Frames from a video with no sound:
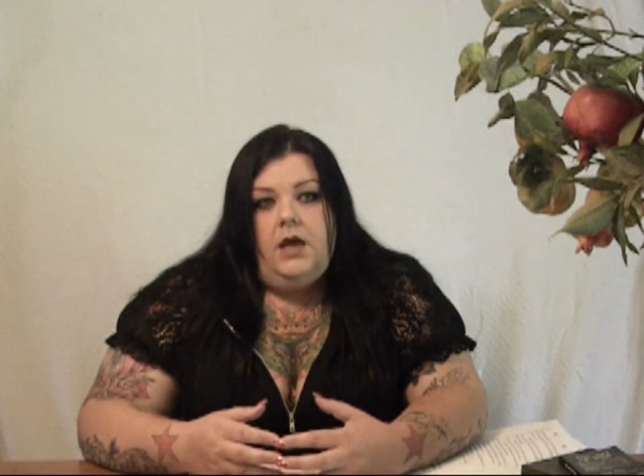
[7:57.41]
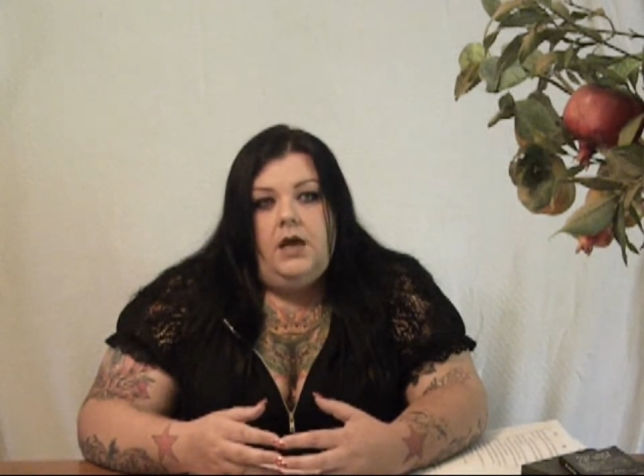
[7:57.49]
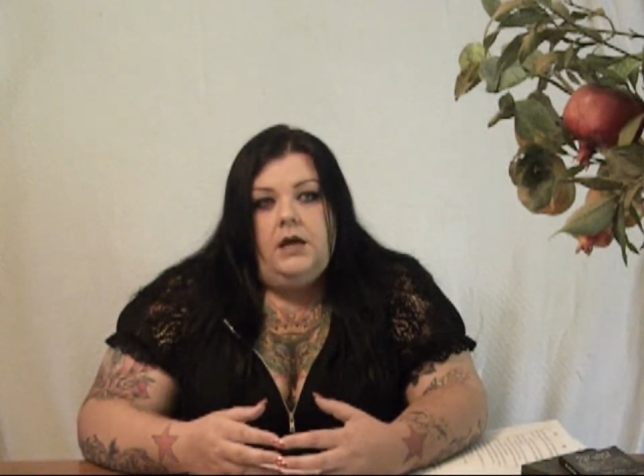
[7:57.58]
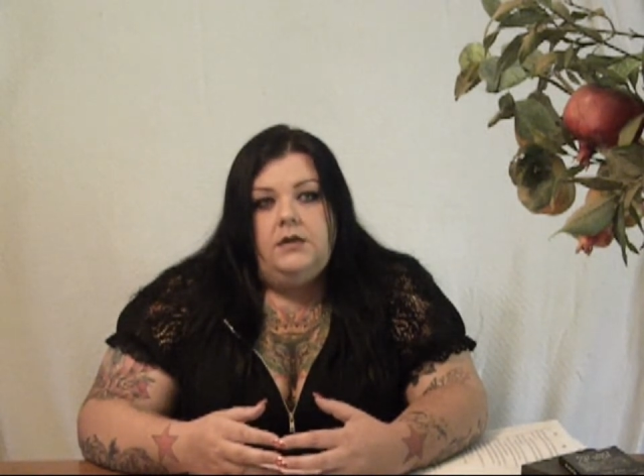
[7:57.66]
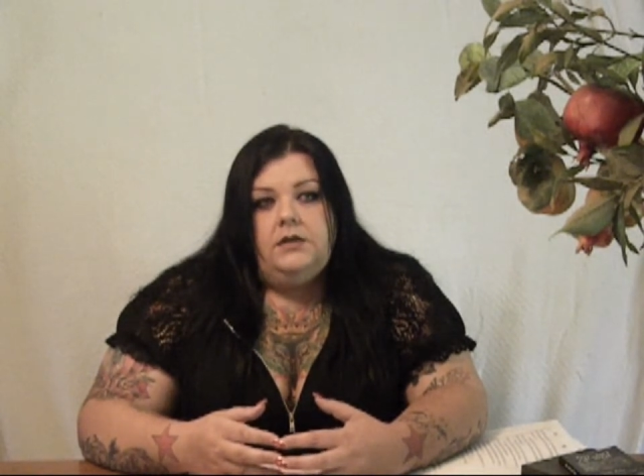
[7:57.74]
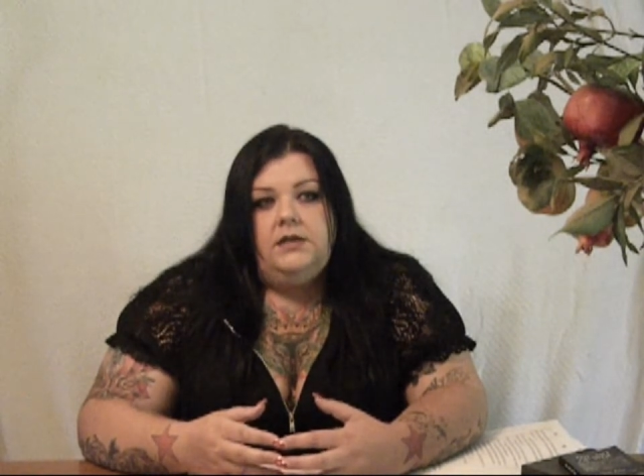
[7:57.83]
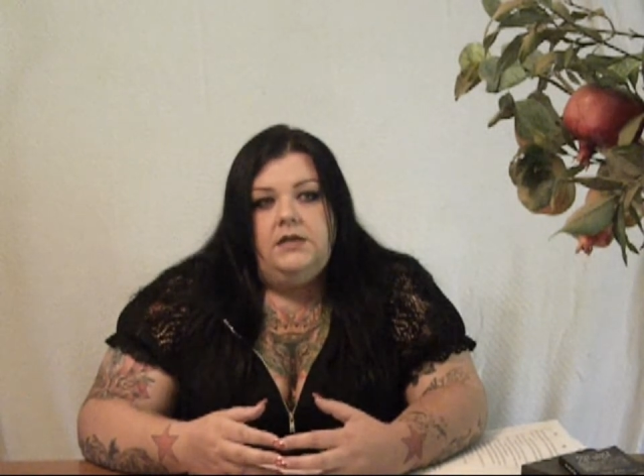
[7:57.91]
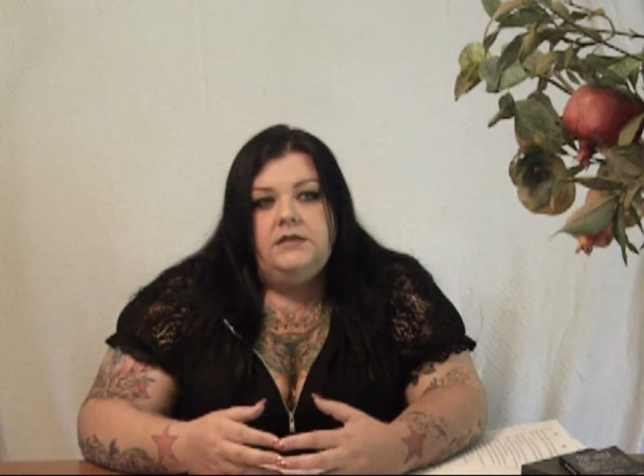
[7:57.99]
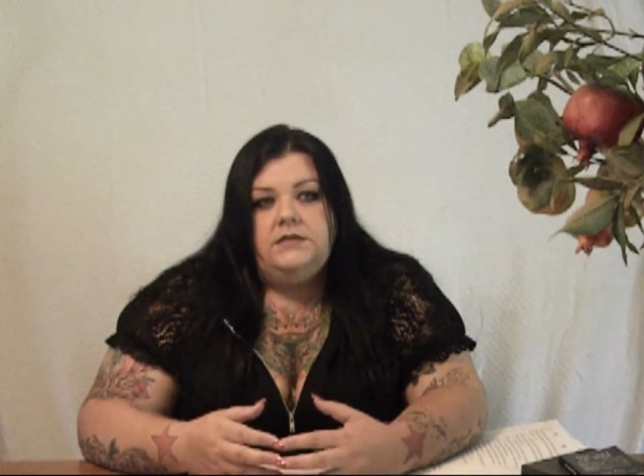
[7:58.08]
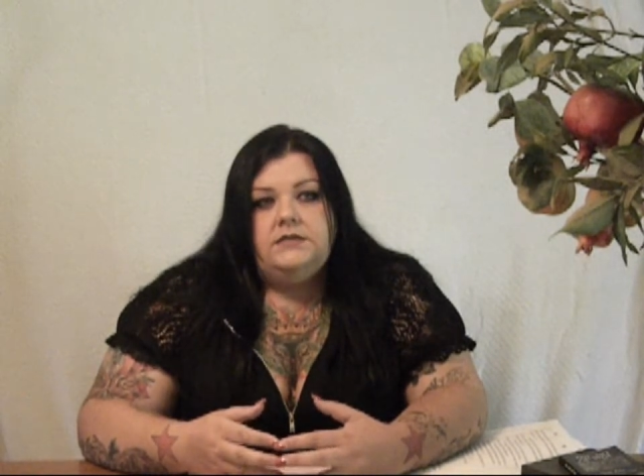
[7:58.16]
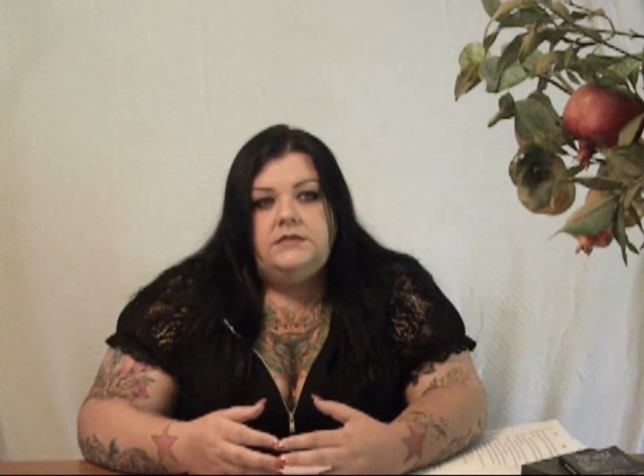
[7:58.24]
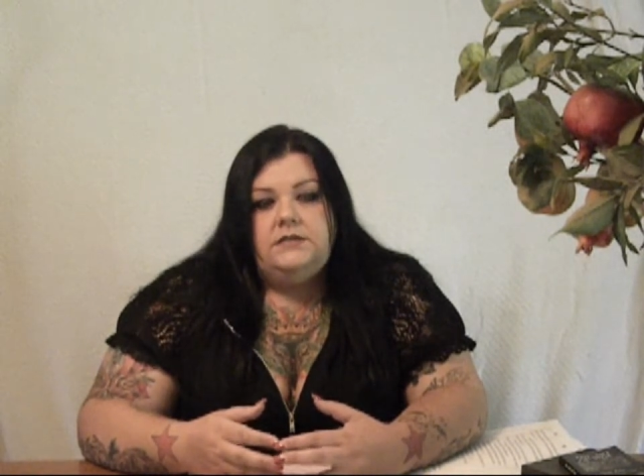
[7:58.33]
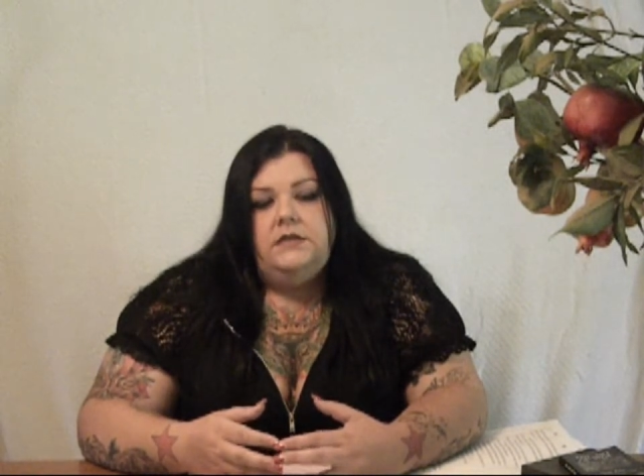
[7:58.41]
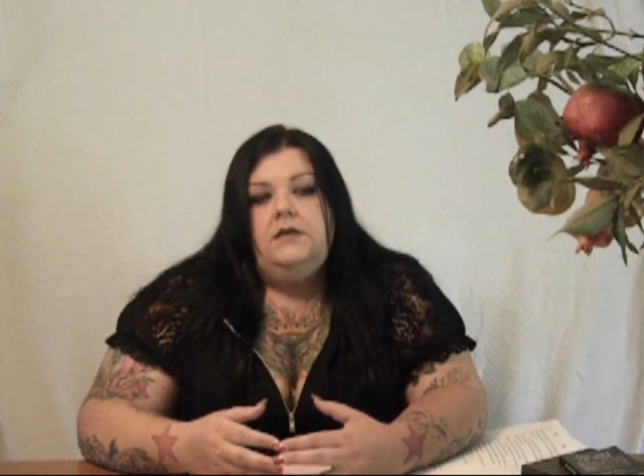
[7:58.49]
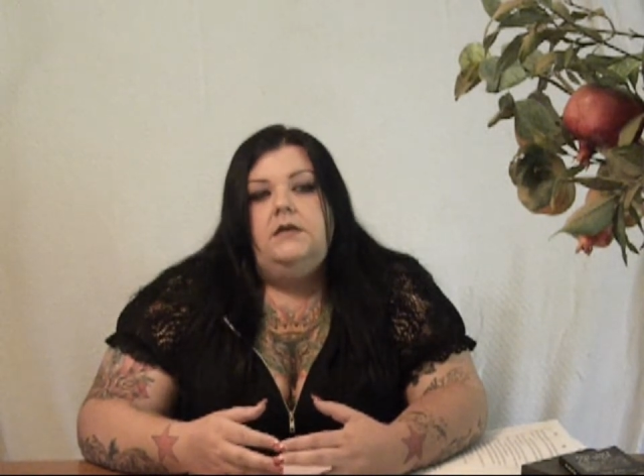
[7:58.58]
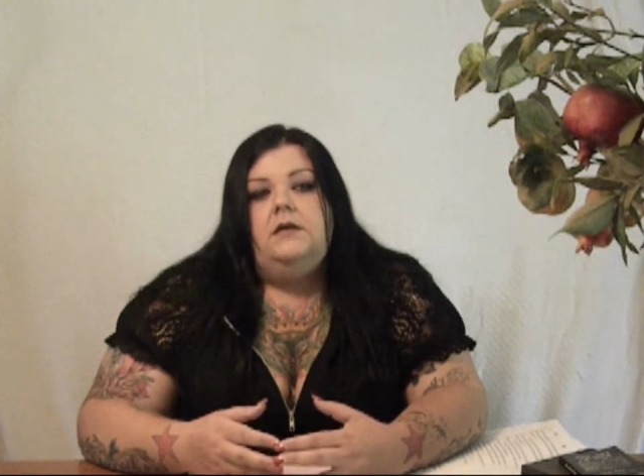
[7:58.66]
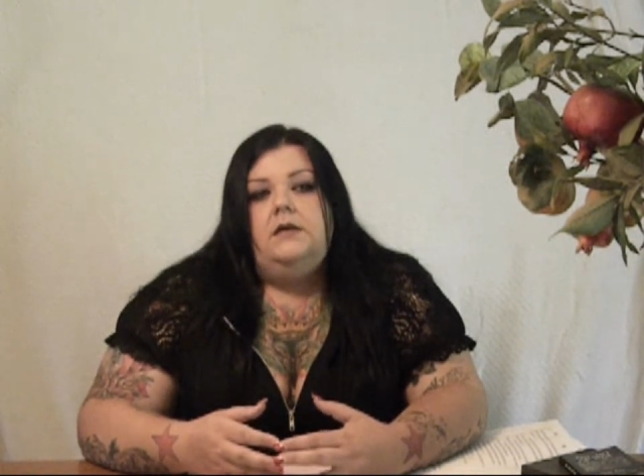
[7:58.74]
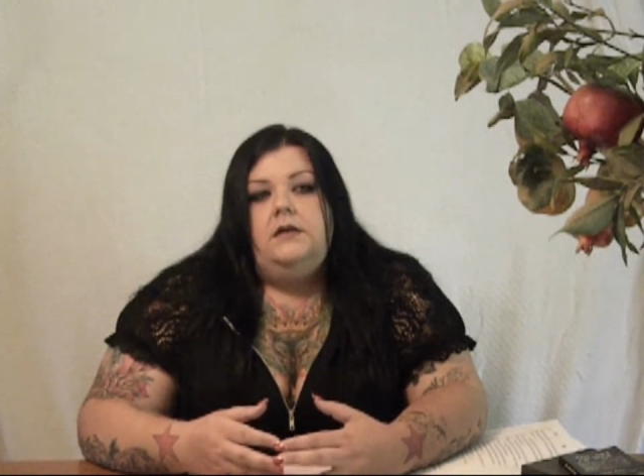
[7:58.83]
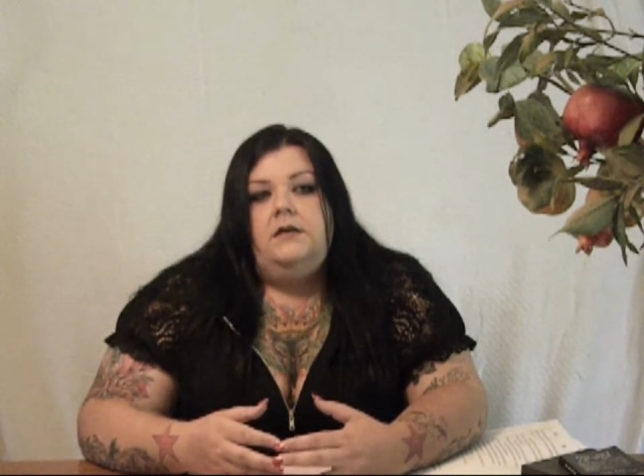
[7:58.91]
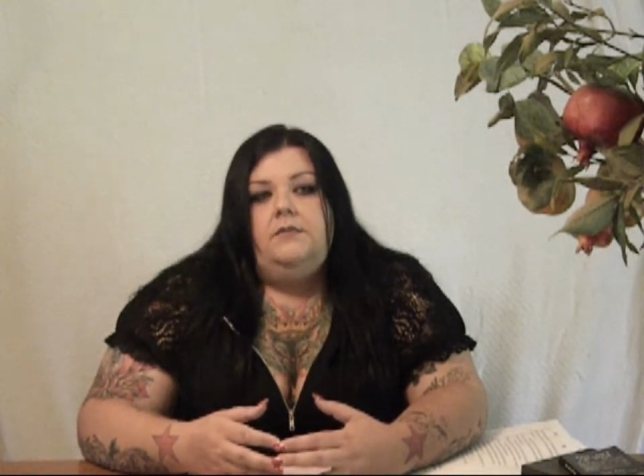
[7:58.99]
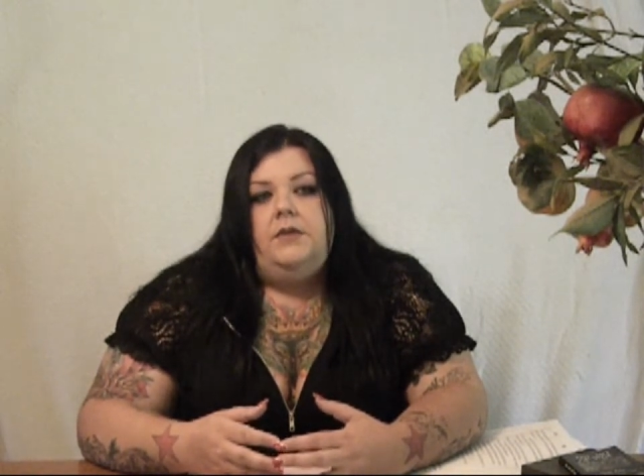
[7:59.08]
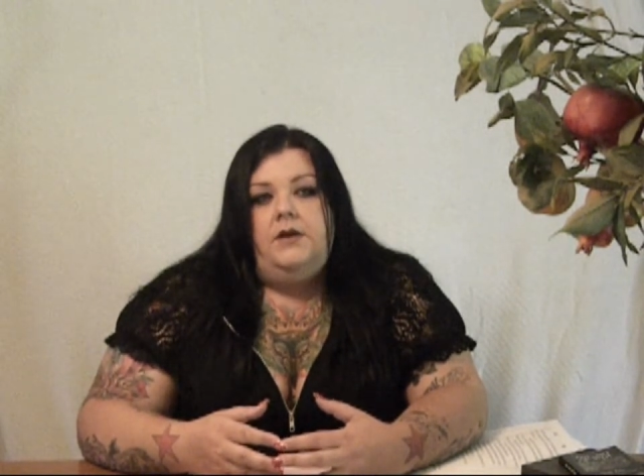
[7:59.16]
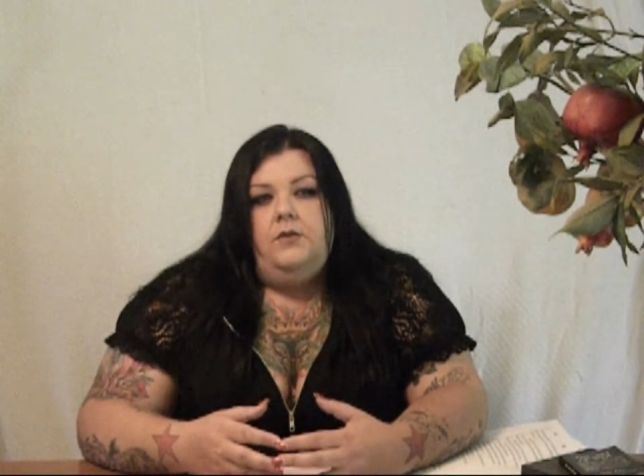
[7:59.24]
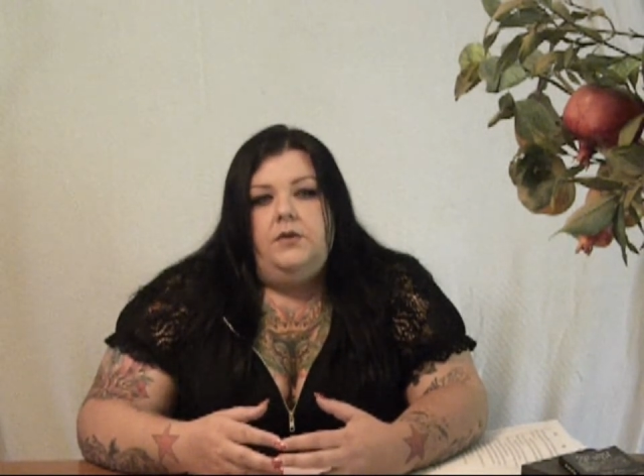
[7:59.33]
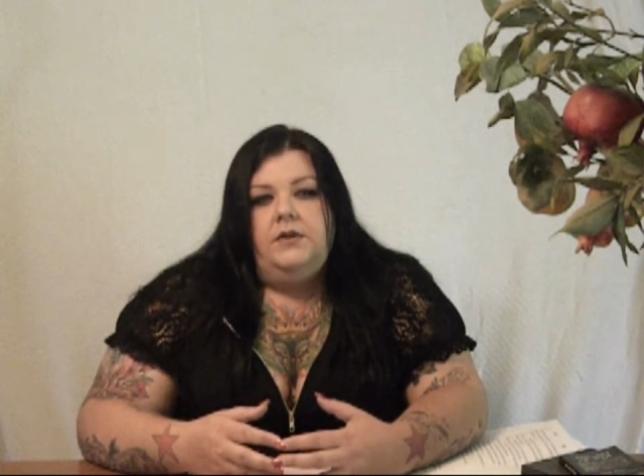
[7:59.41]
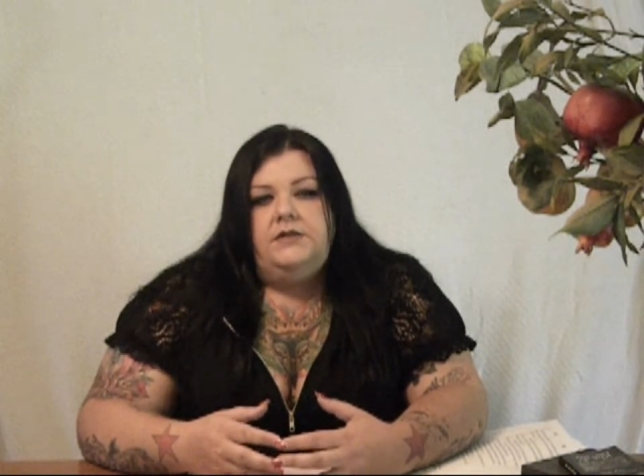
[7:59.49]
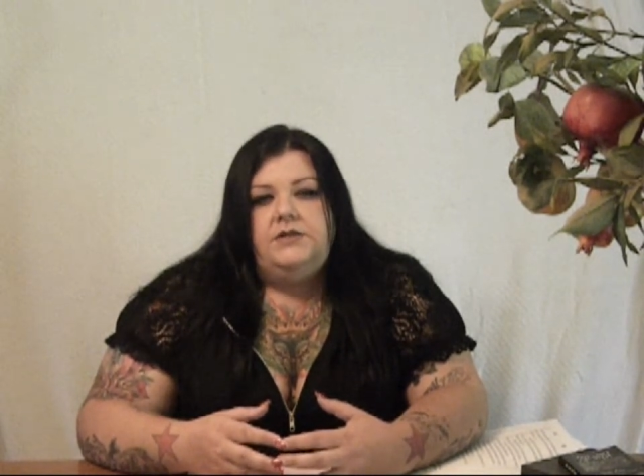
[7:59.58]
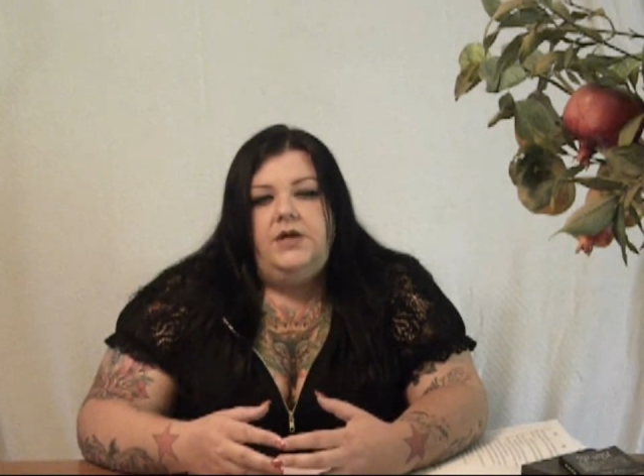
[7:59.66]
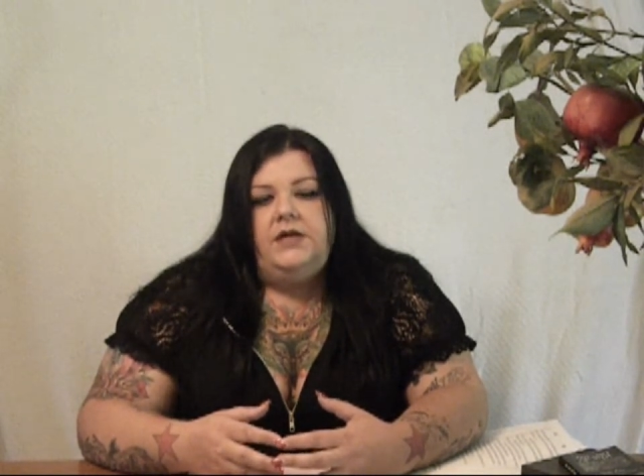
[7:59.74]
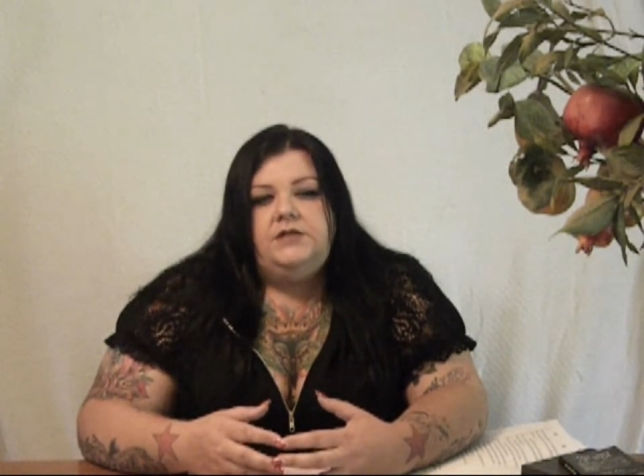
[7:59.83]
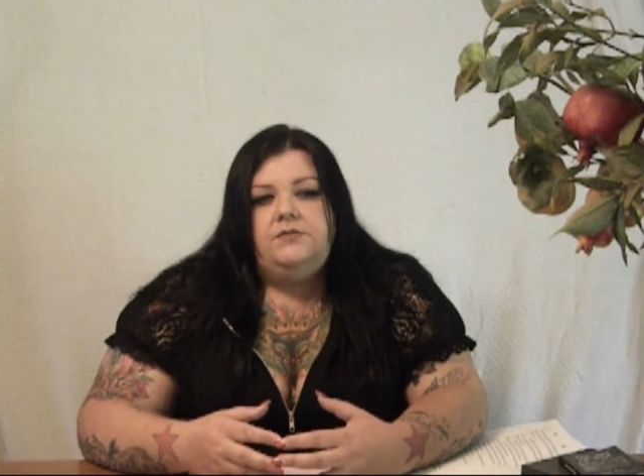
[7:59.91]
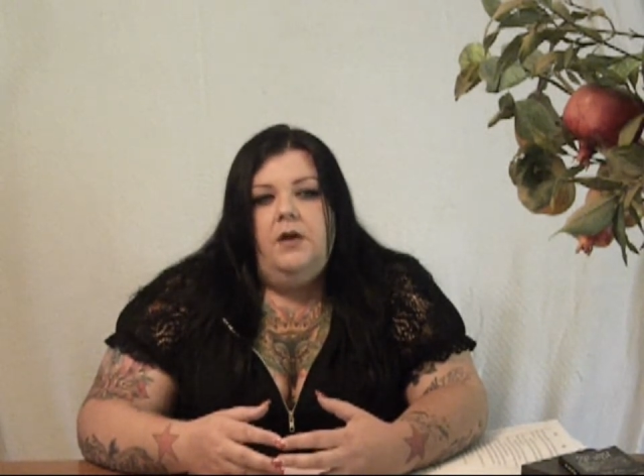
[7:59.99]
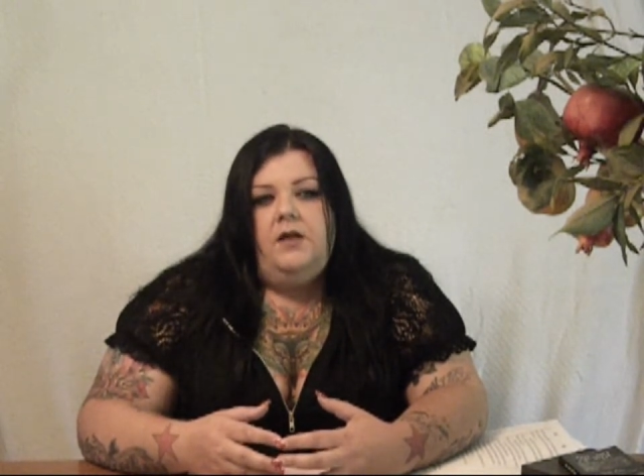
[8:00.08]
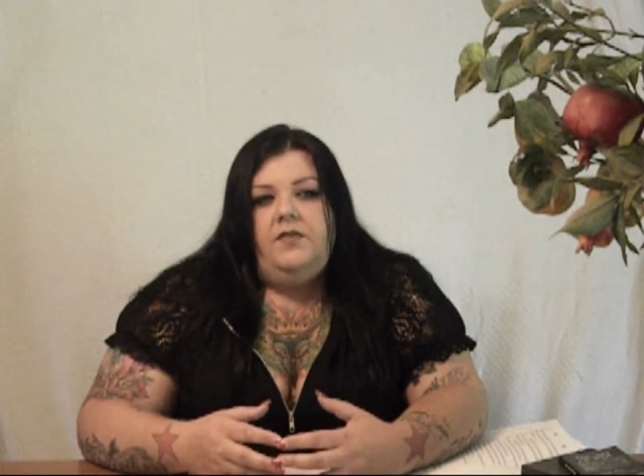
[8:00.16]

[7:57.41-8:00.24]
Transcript: And it has been a really strange